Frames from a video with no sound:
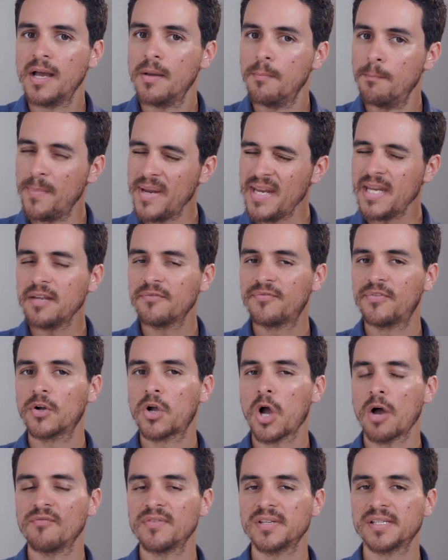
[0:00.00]
meaningful
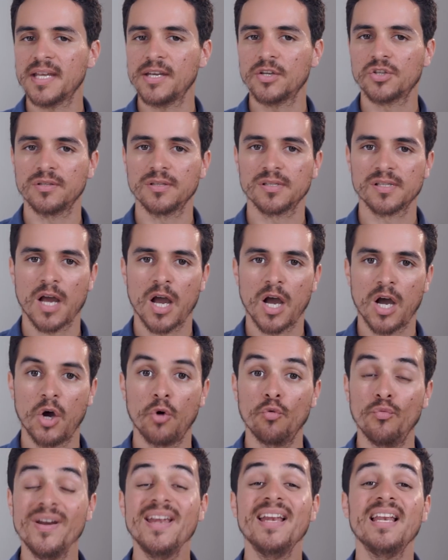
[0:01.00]
conversations are
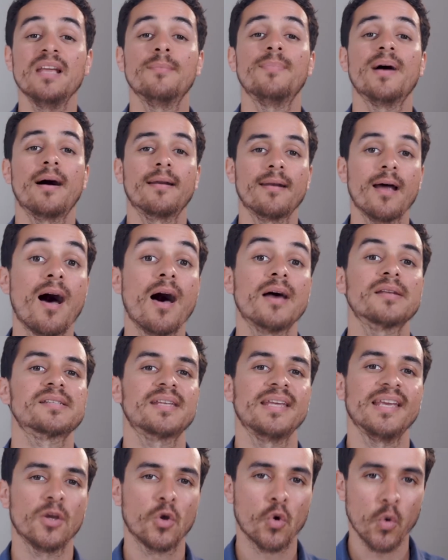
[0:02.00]
really about
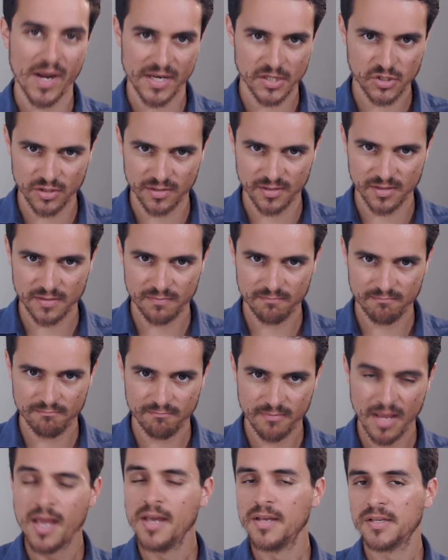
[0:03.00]
asking questions.
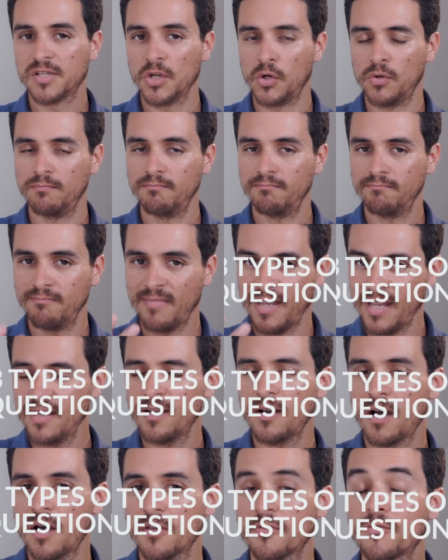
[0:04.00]
So here
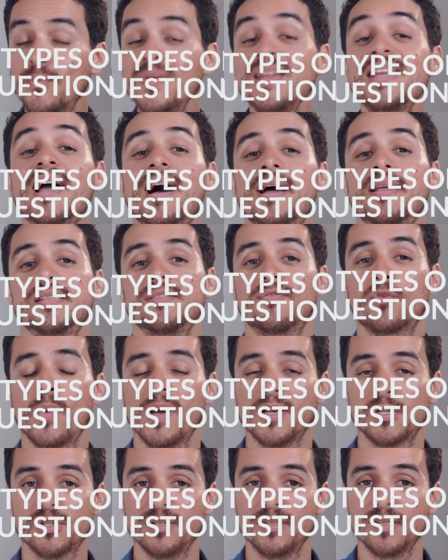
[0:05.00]
are 3 kinds of
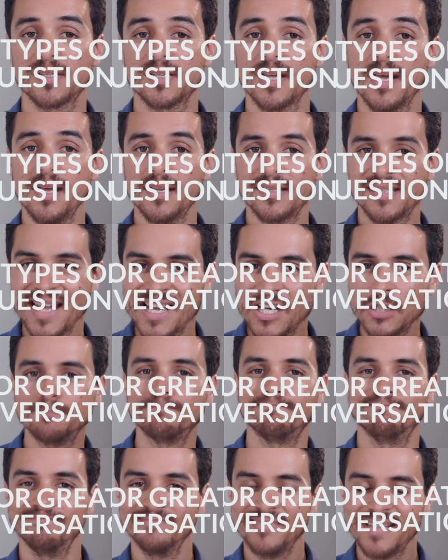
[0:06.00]
questions to
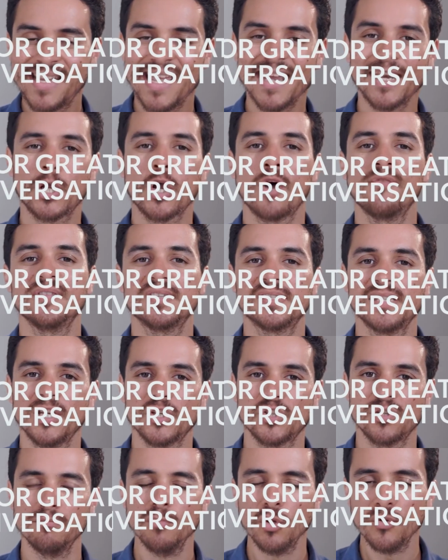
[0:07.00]
help get a
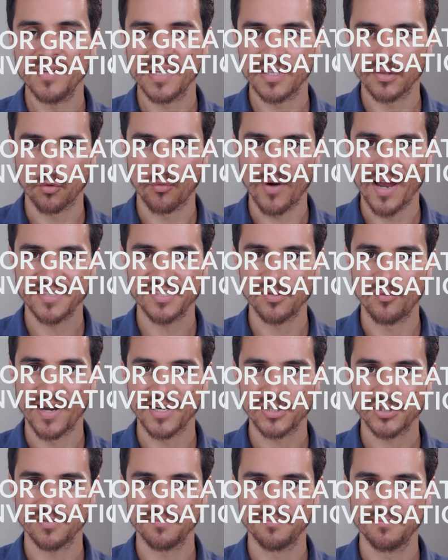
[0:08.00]
conversation moving in the right
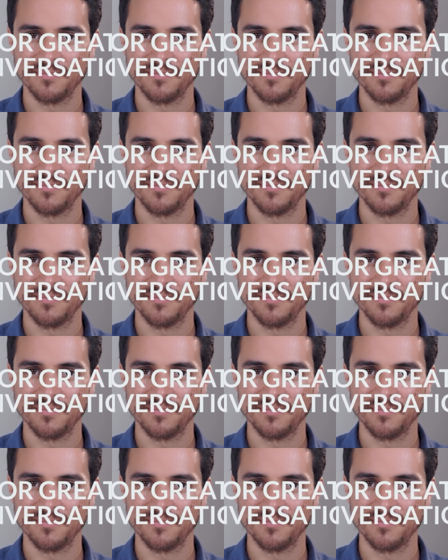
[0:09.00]
direction.